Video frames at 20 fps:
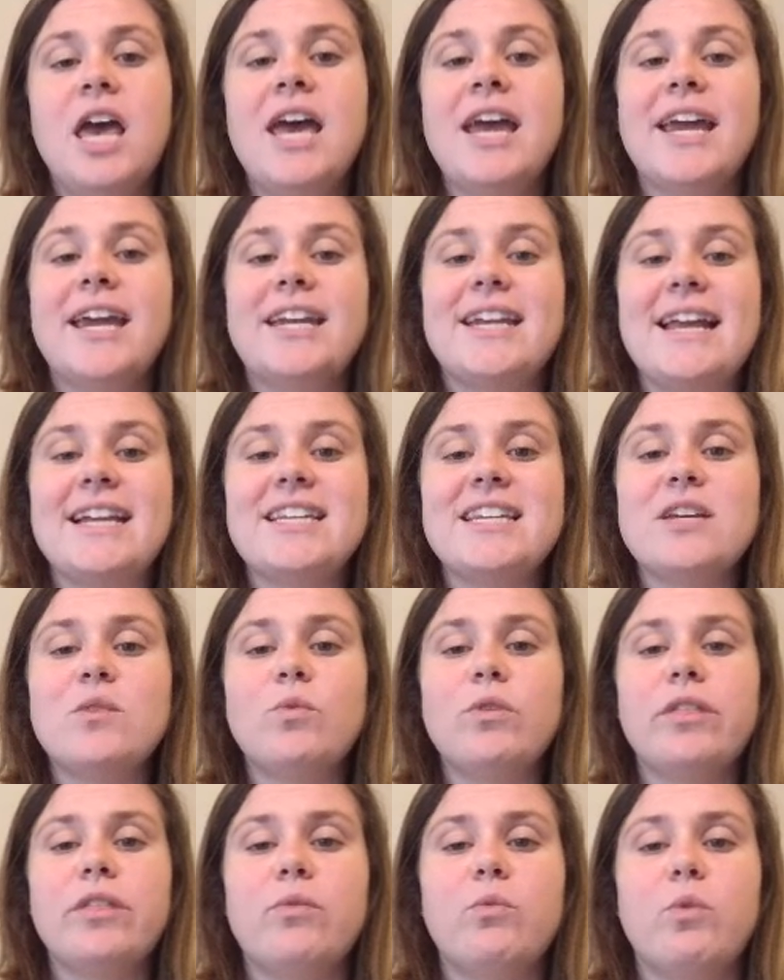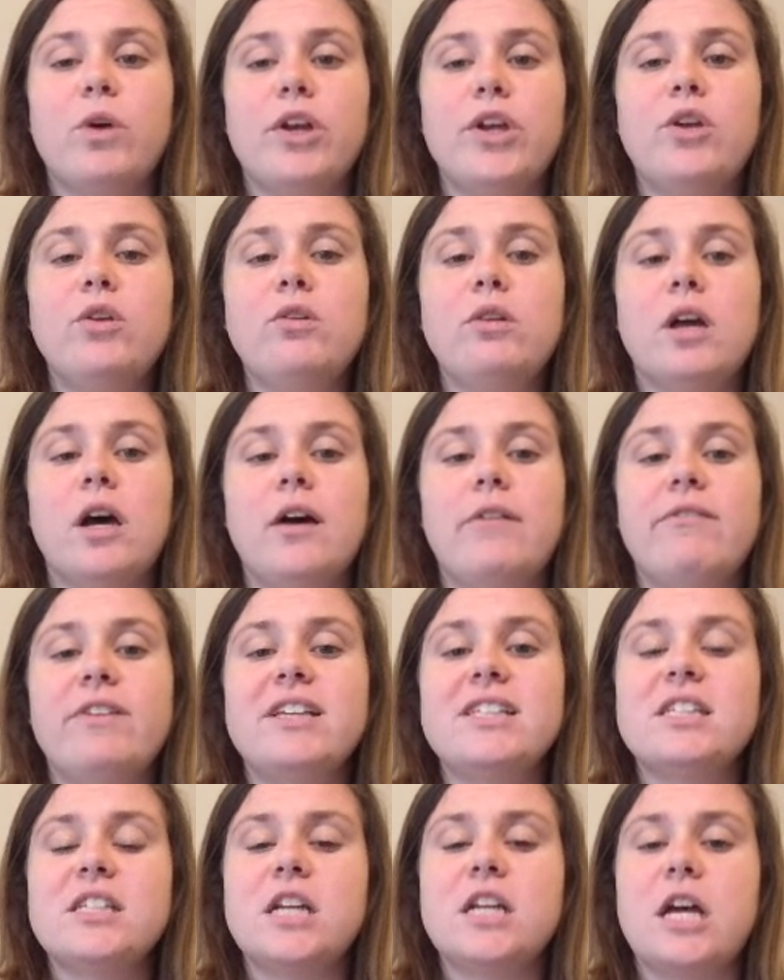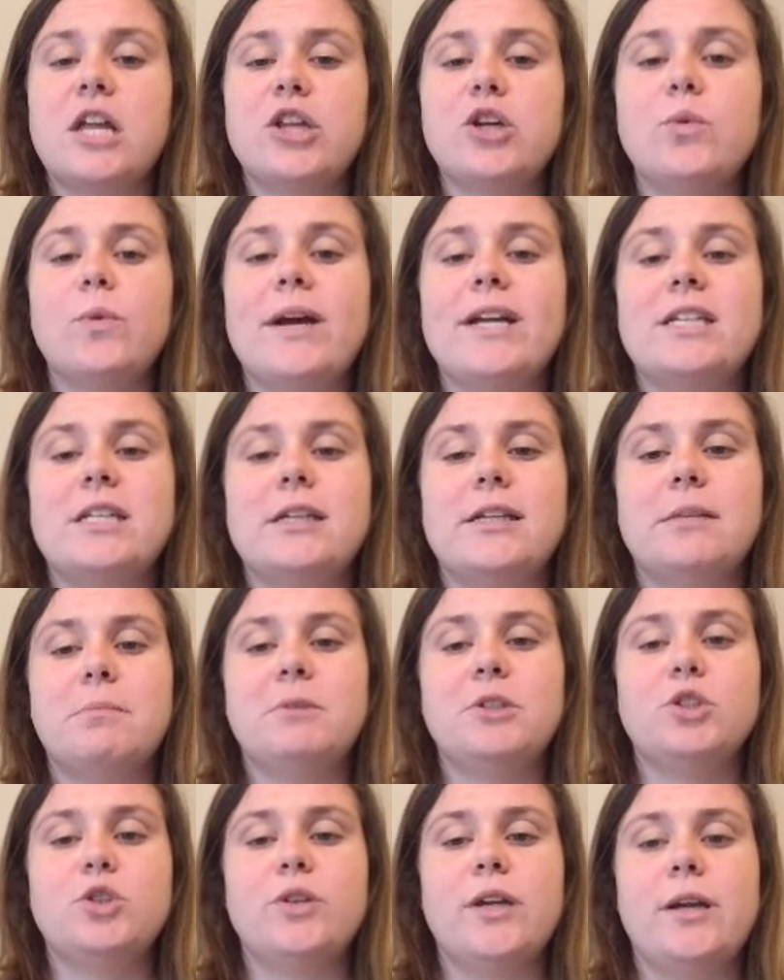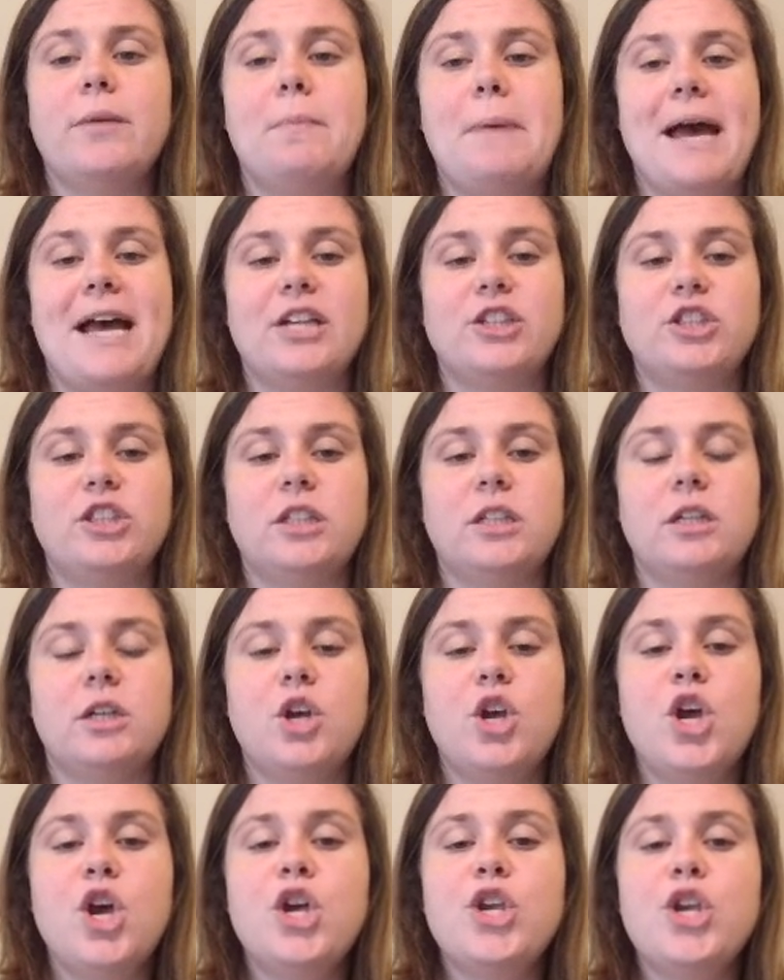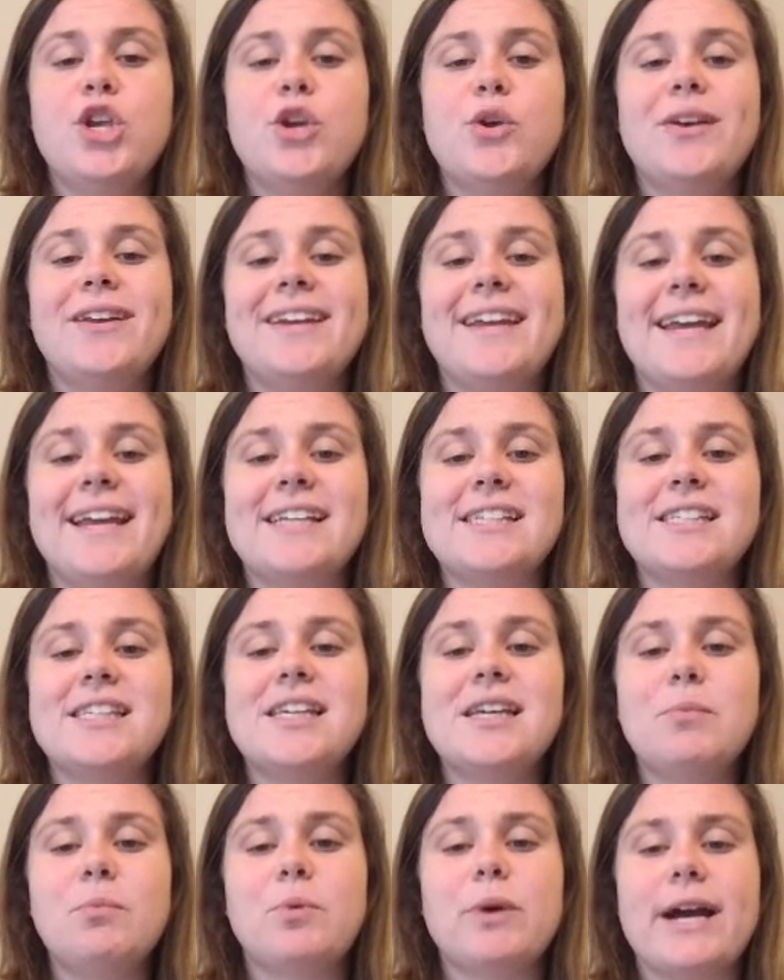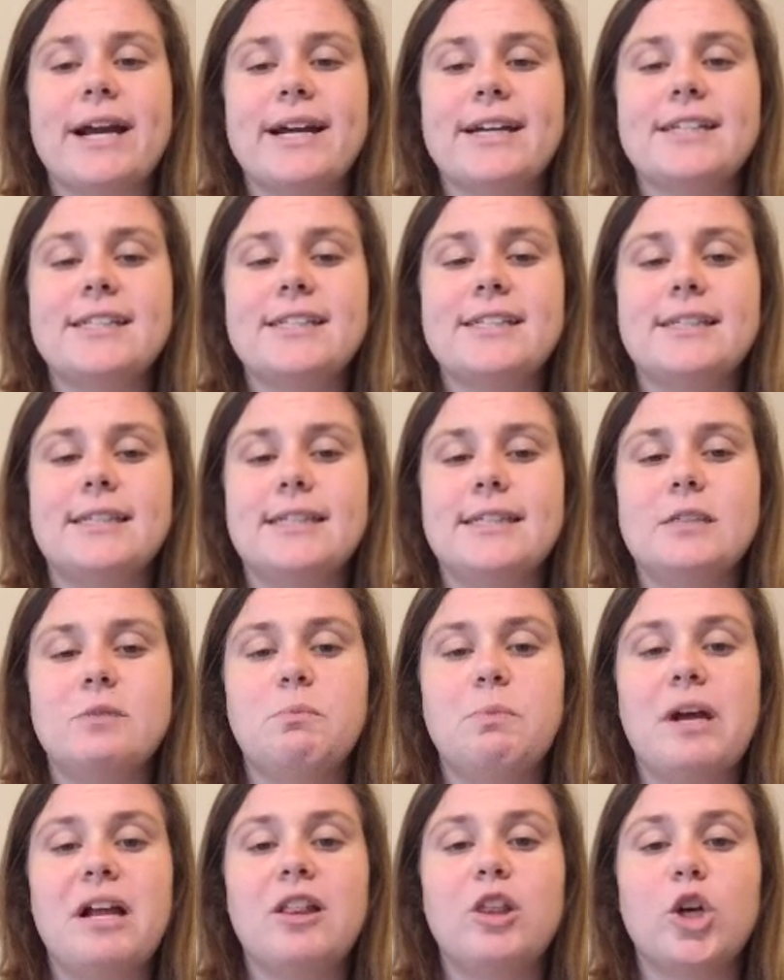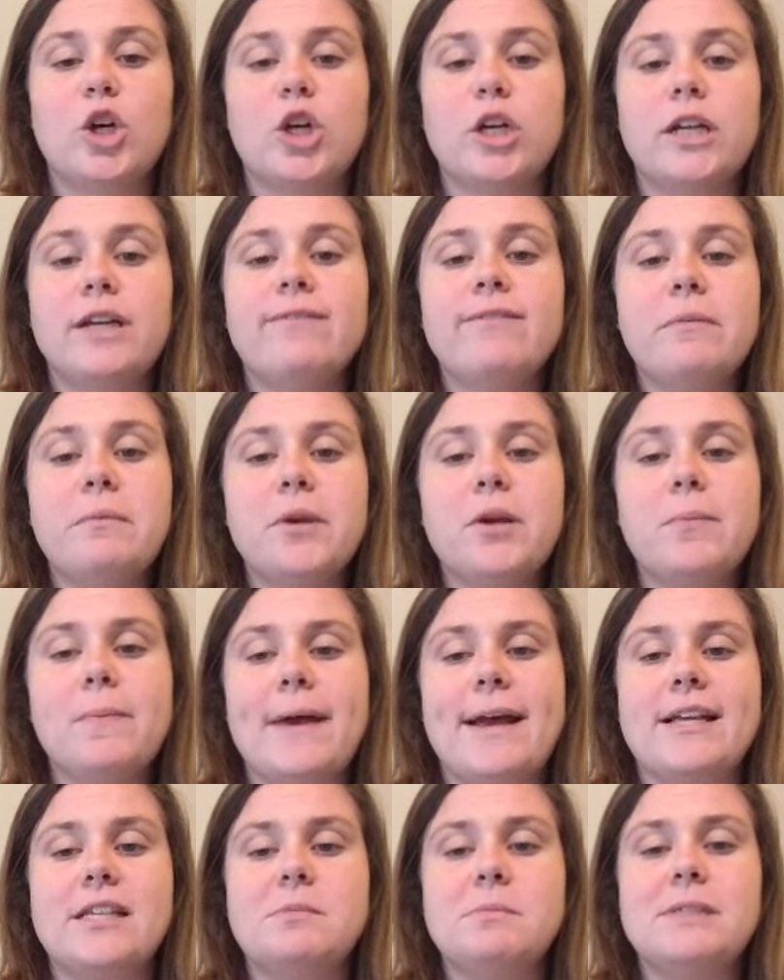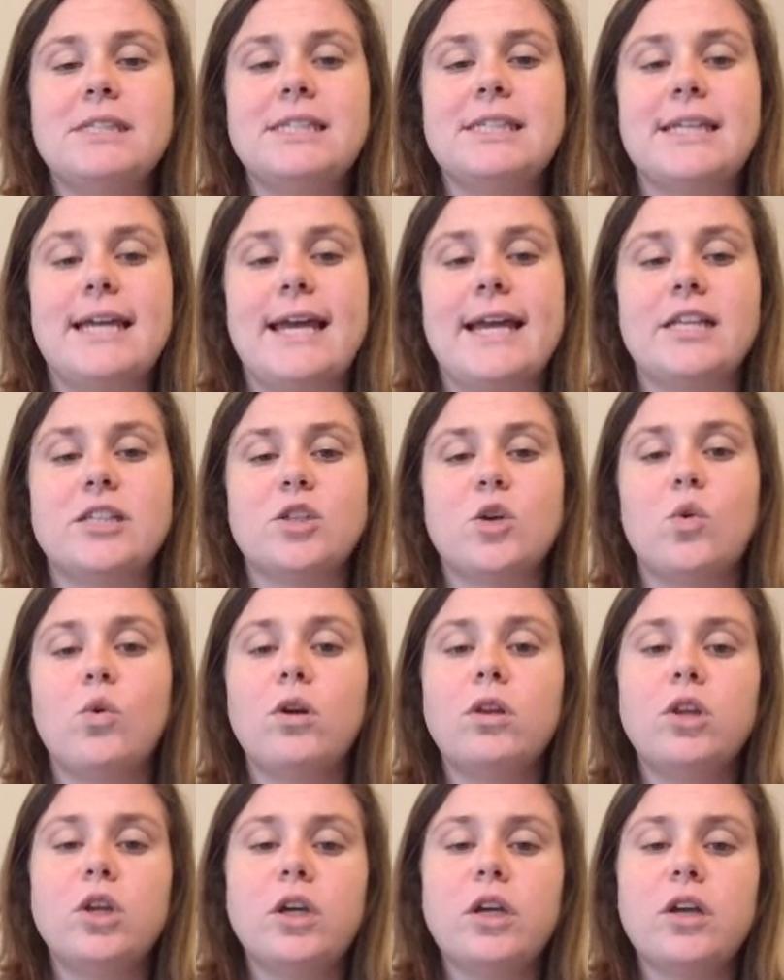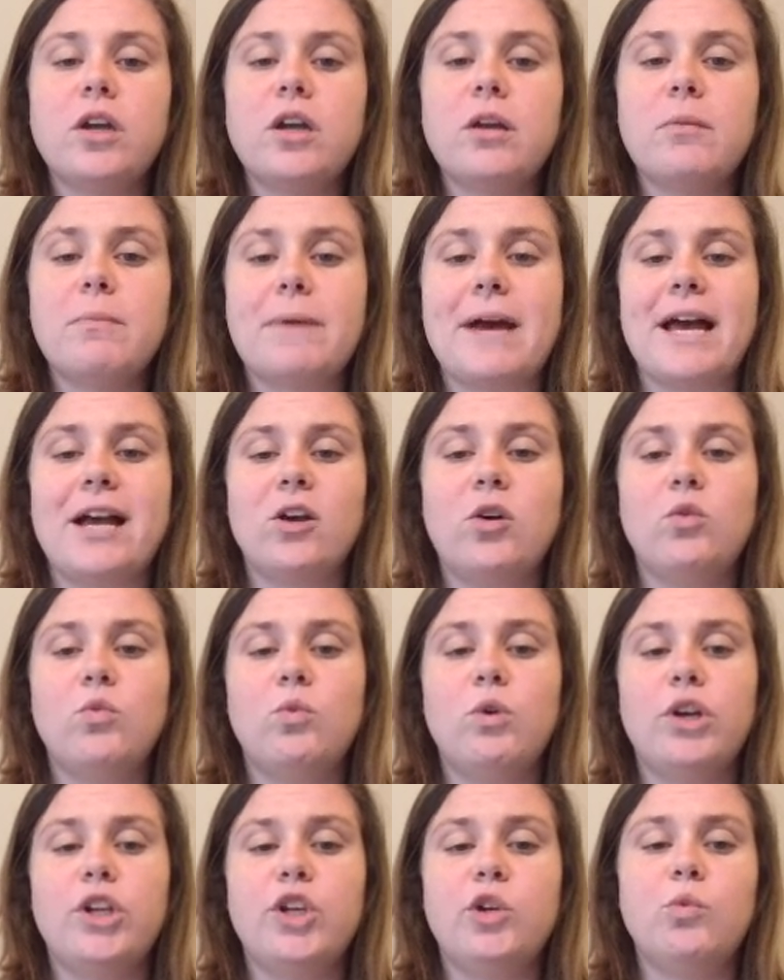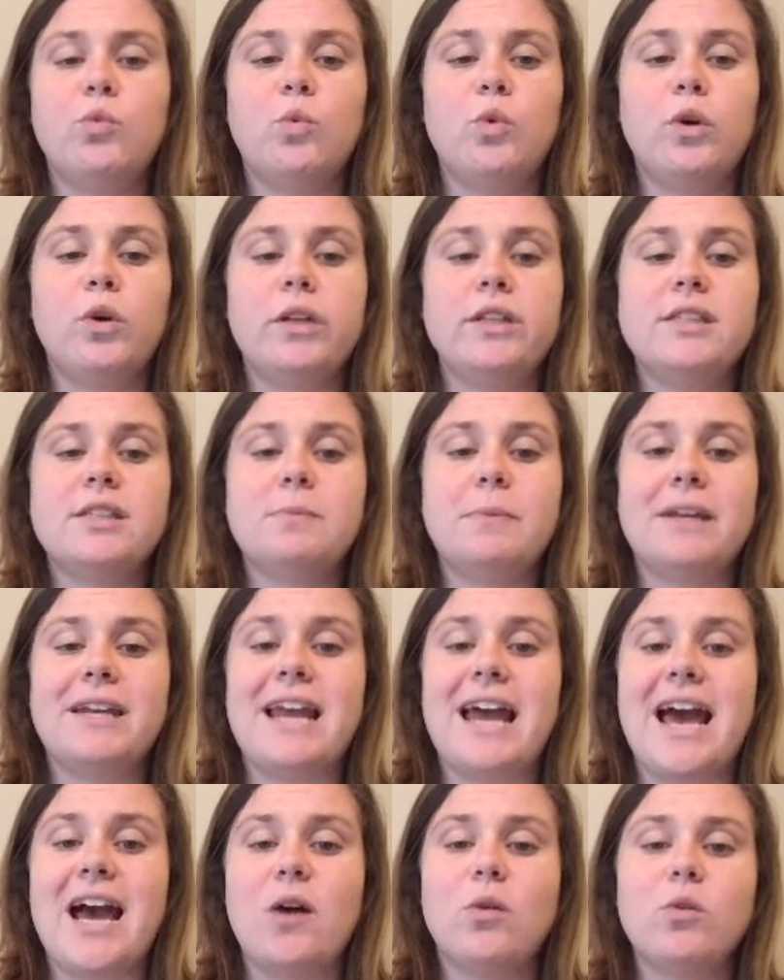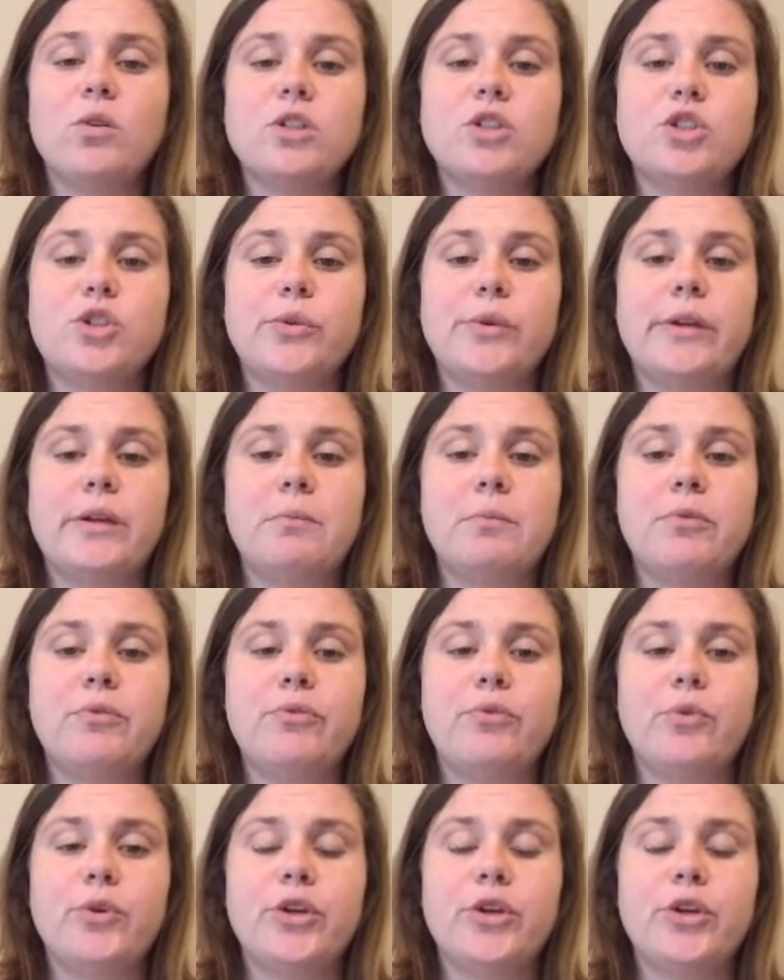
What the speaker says: Connecting with what you love is another way to demonstrate passion. You can easily practice this by learning from your past mistakes or looking back on what you would spend hours doing before